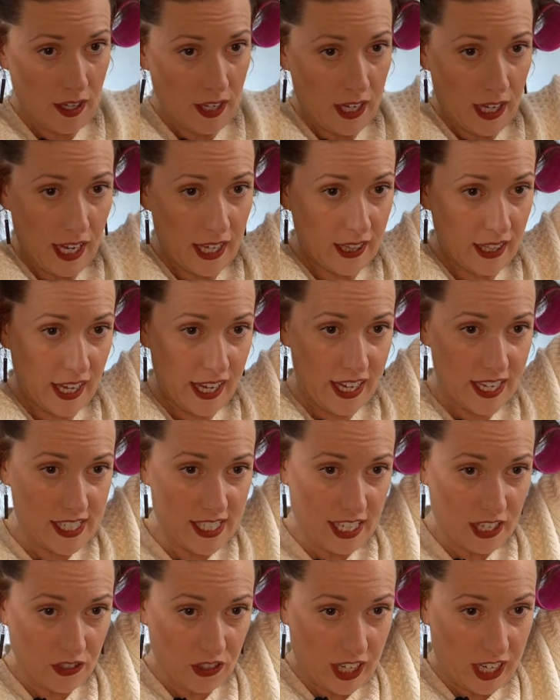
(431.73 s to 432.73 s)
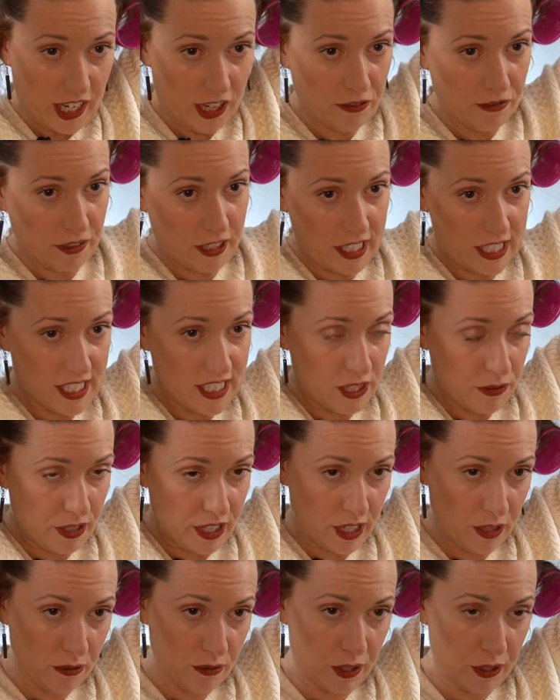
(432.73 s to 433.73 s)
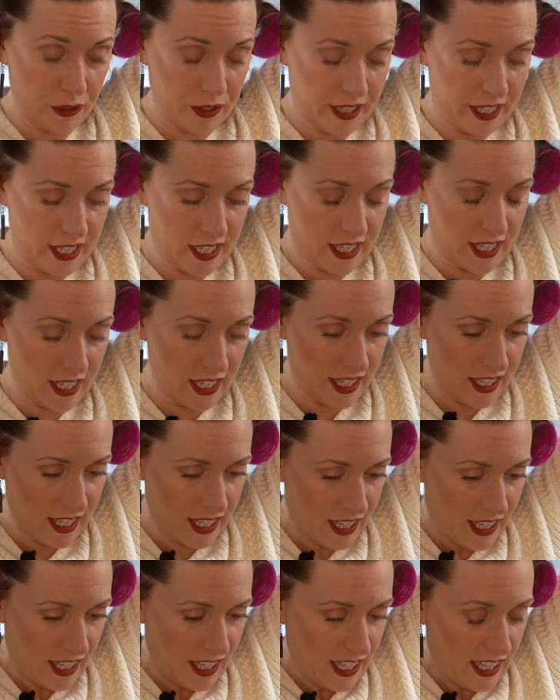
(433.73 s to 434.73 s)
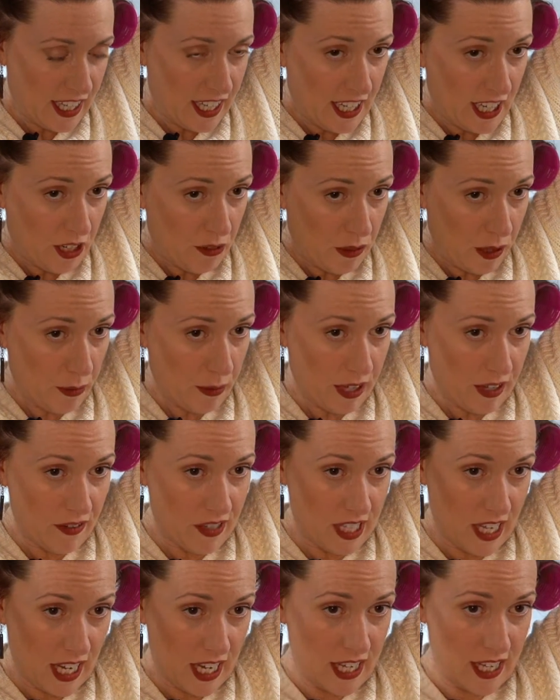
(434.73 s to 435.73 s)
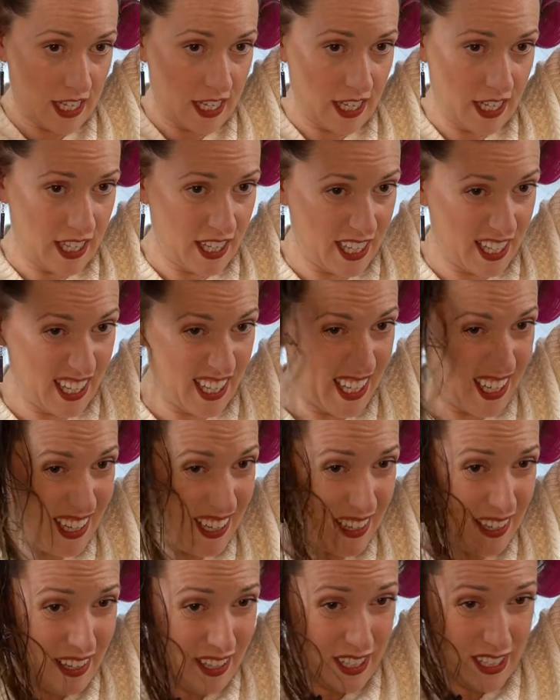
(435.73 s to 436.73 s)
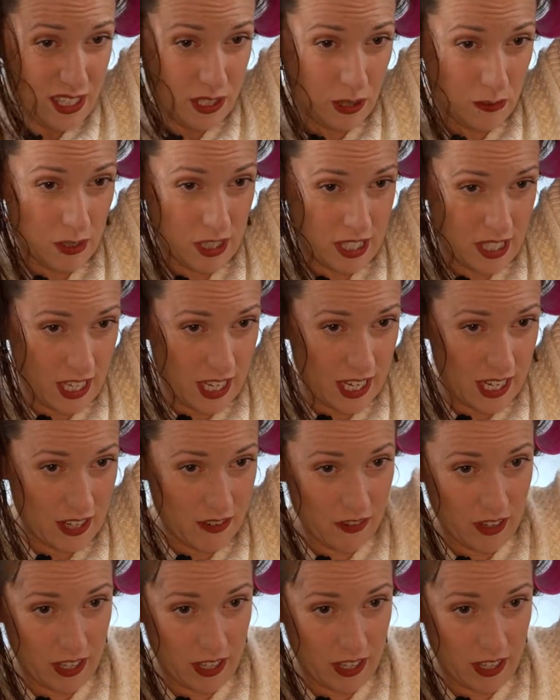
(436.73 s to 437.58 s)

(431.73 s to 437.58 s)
and lay it down carefully so we don't ruin what we've done. So I'm just kind of